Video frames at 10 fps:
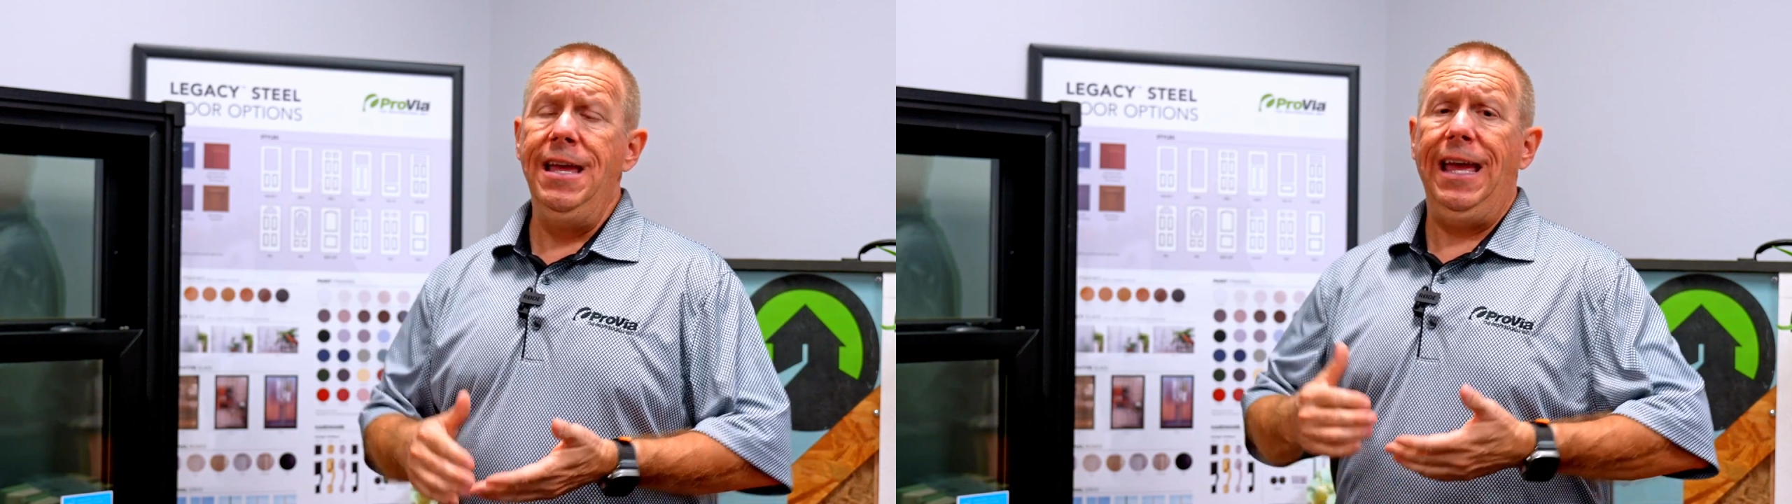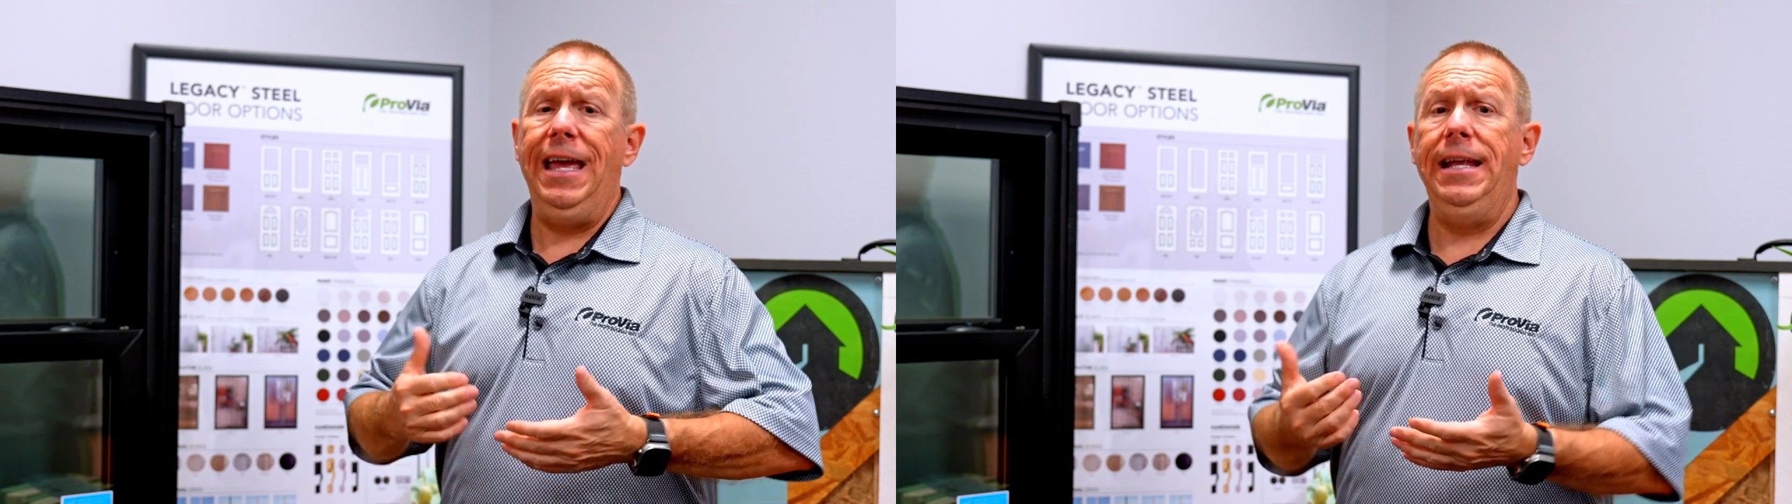
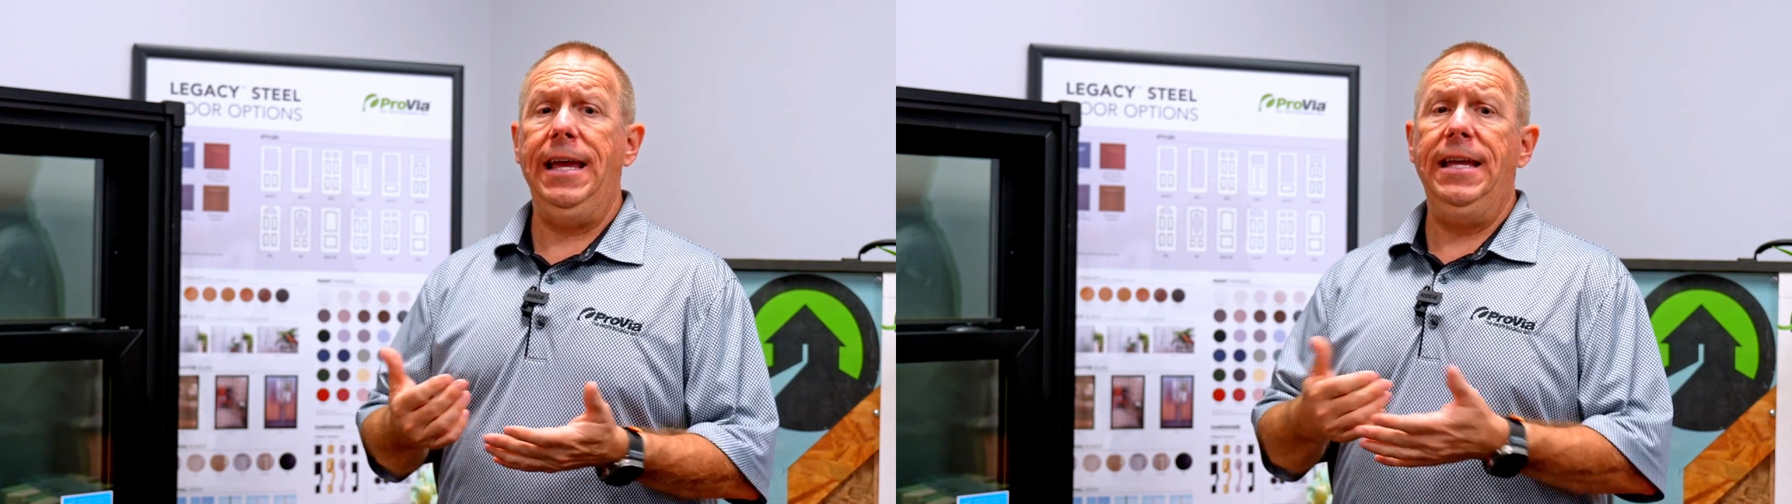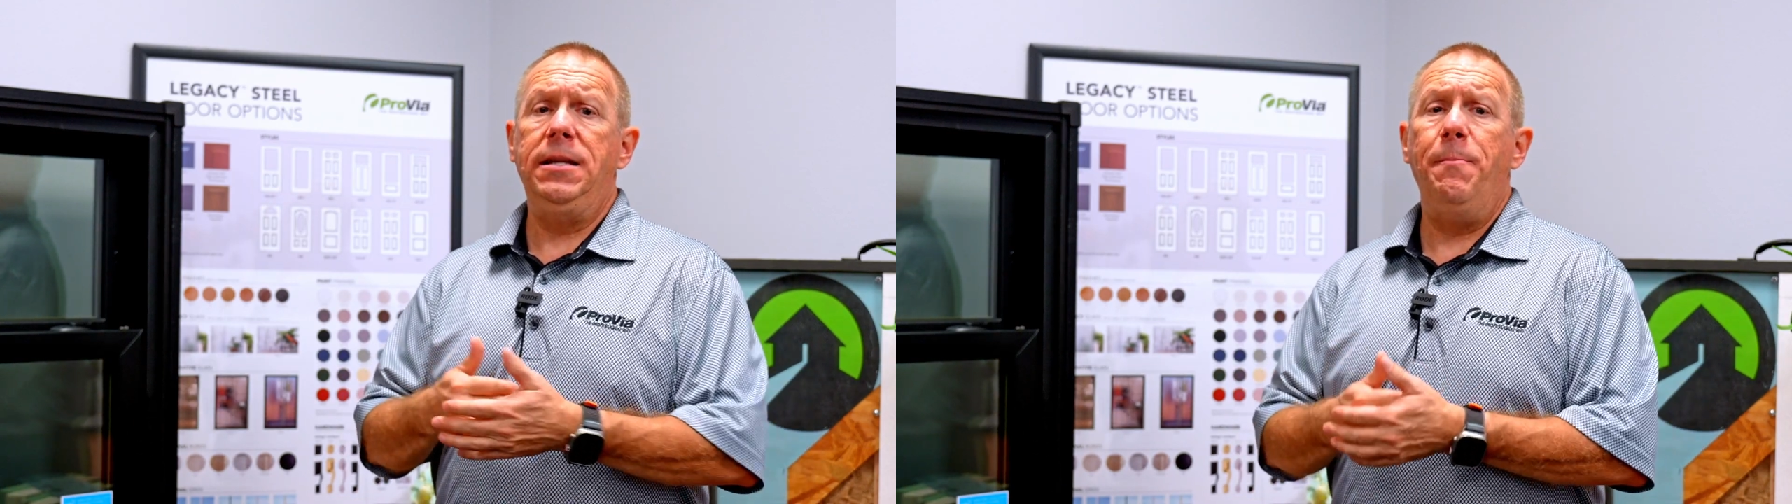And
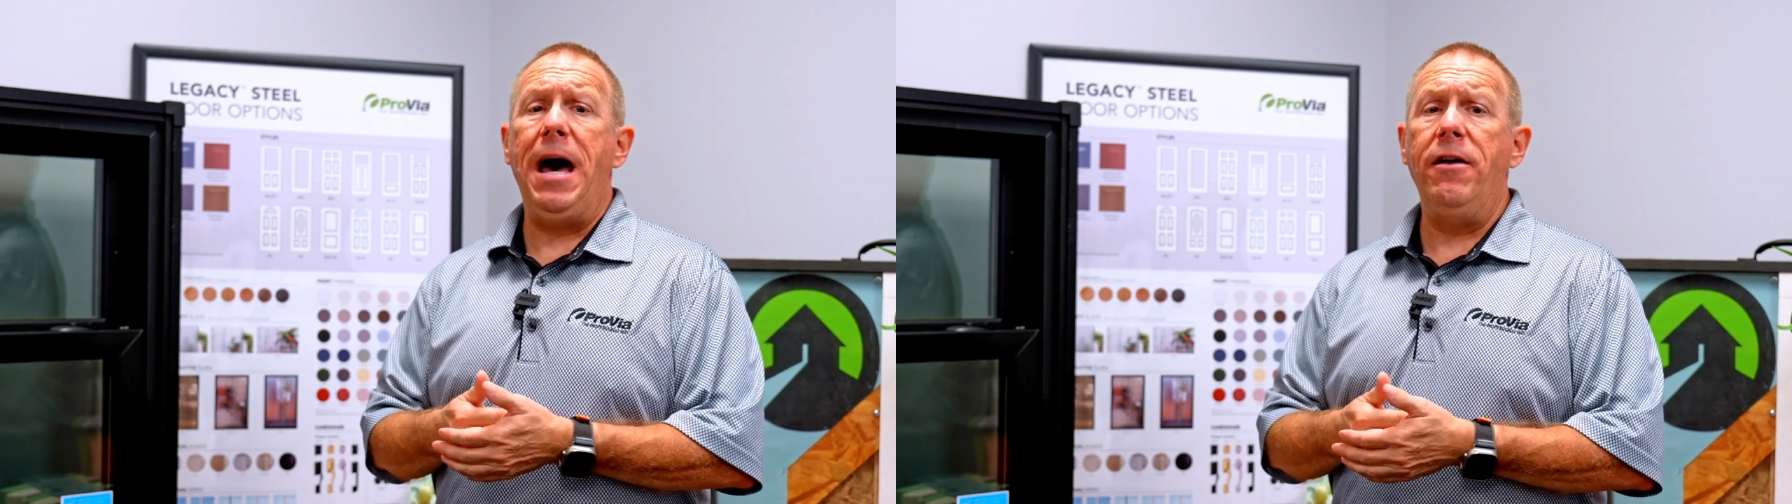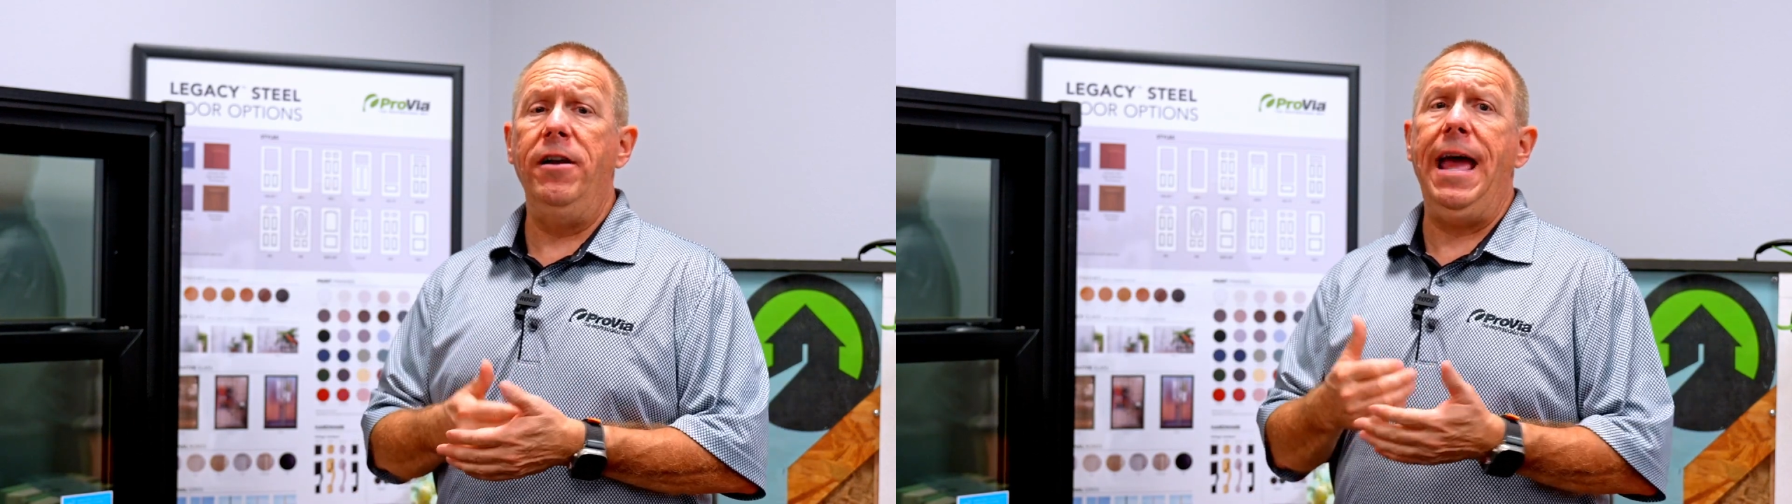it's
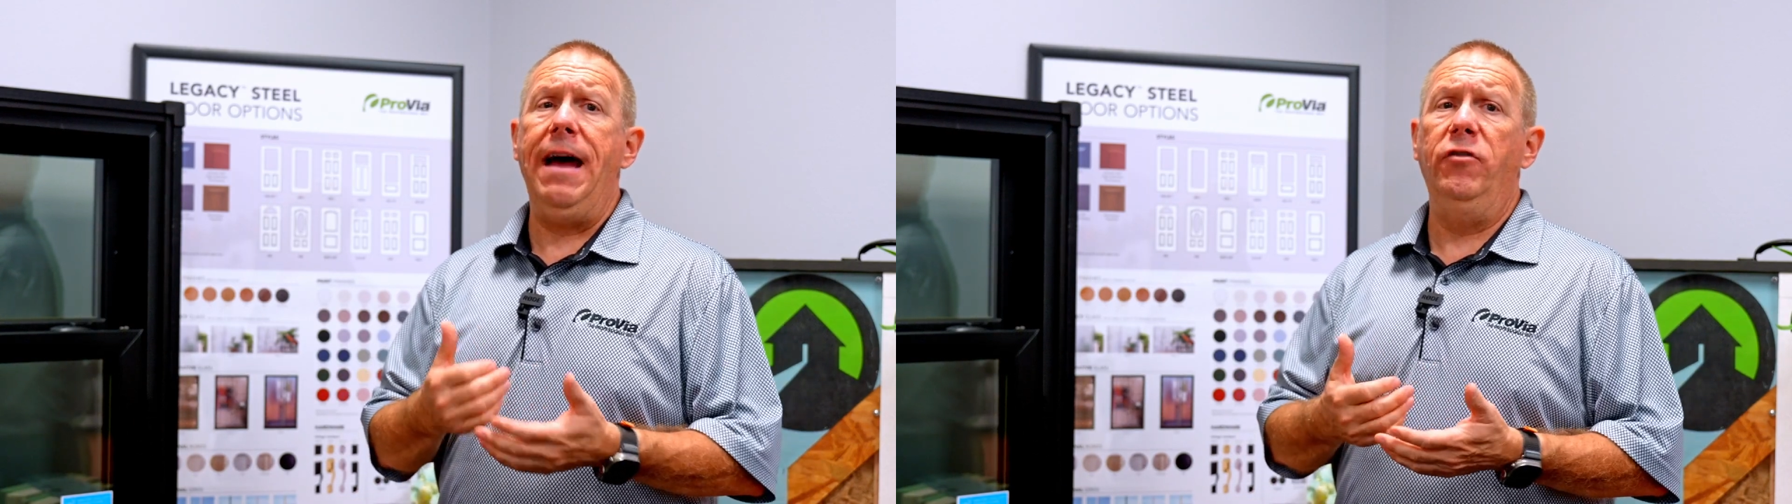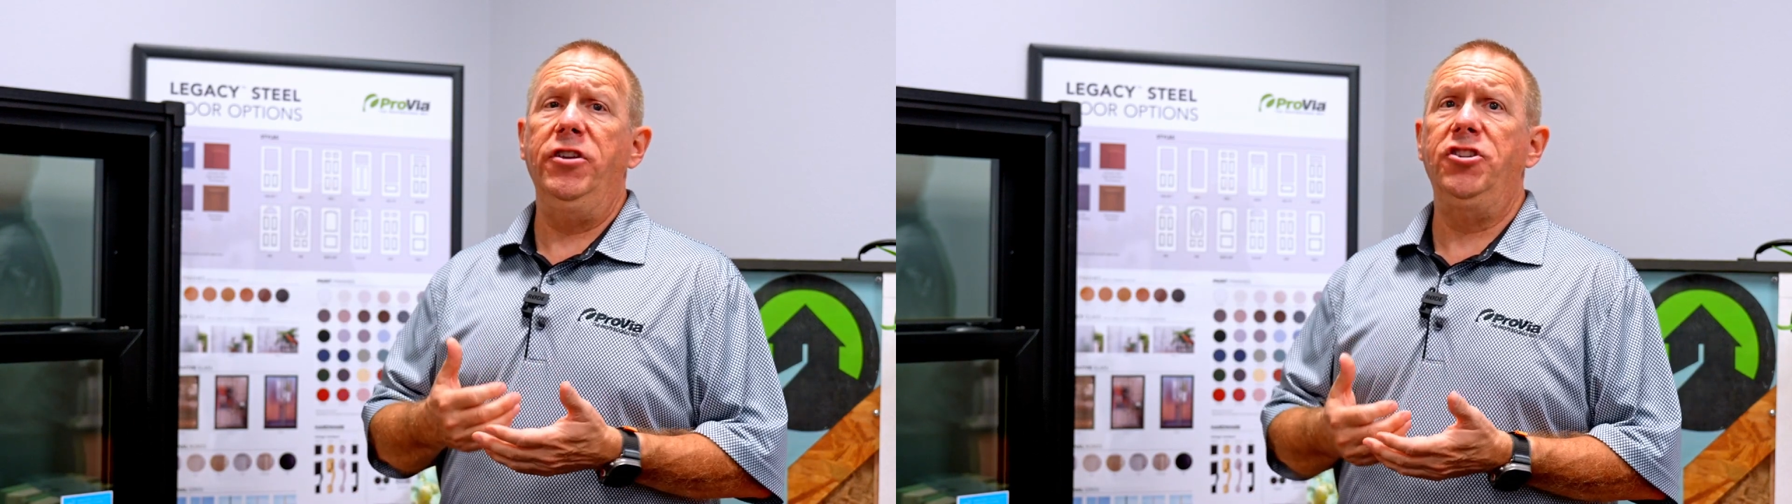about an
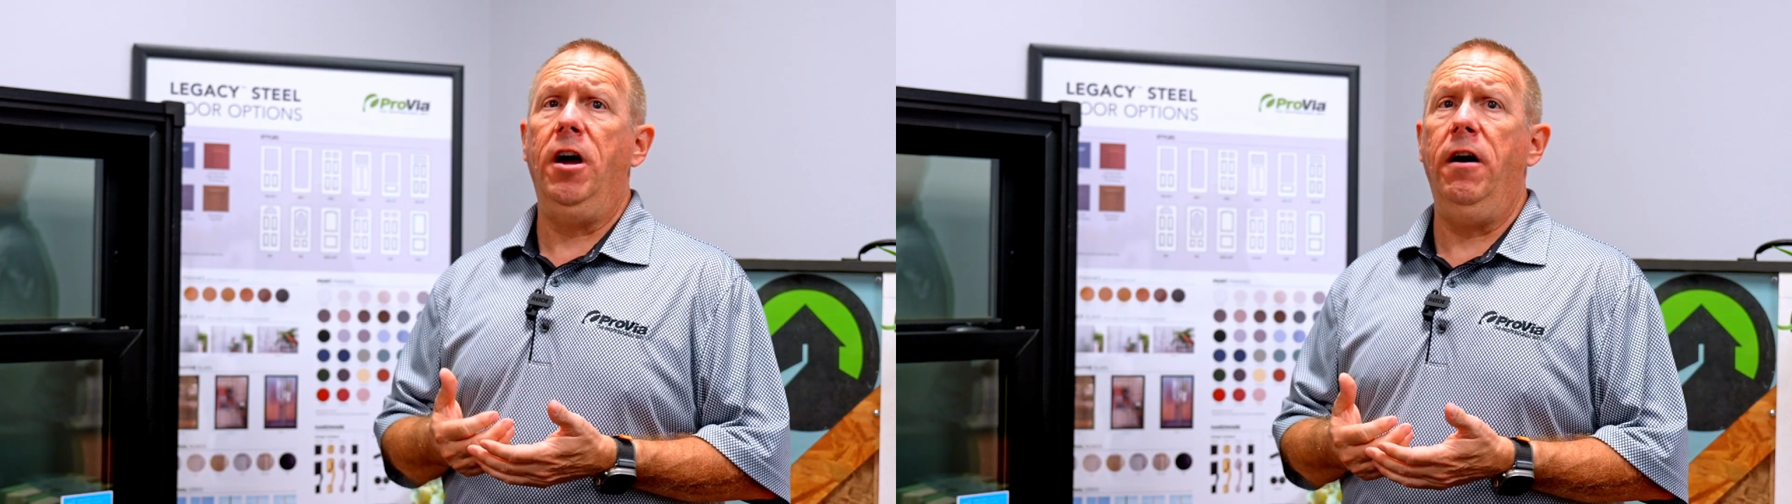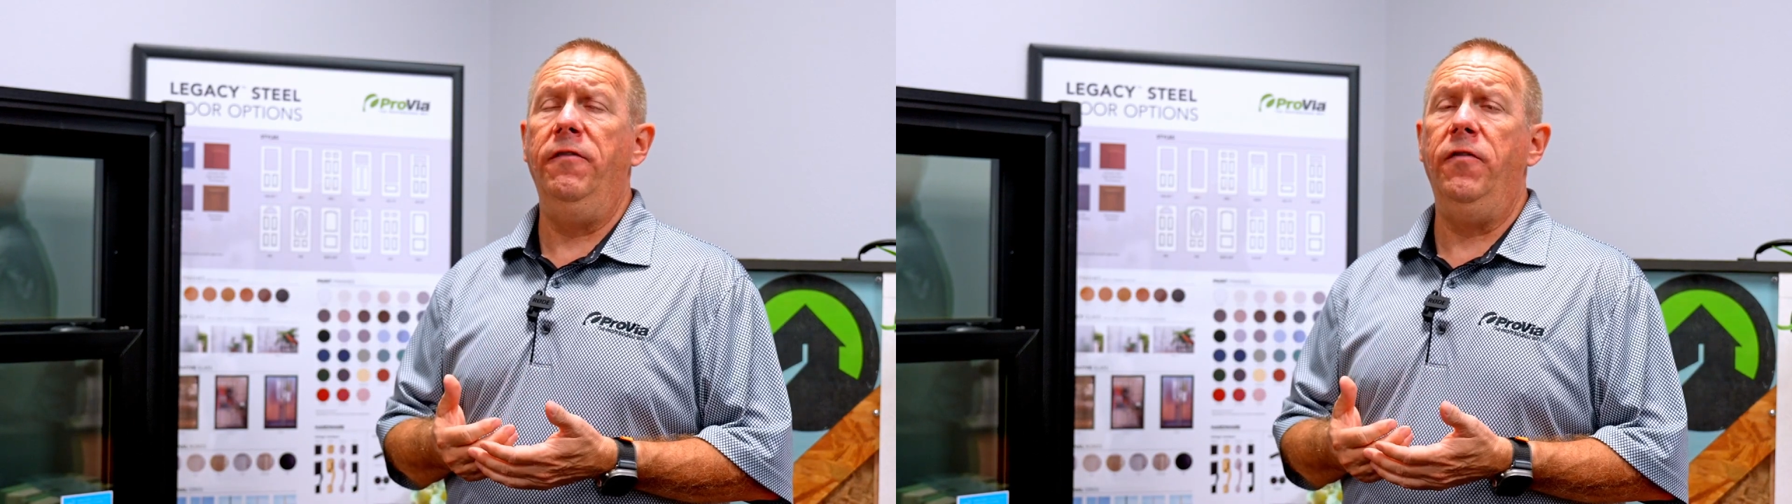average of,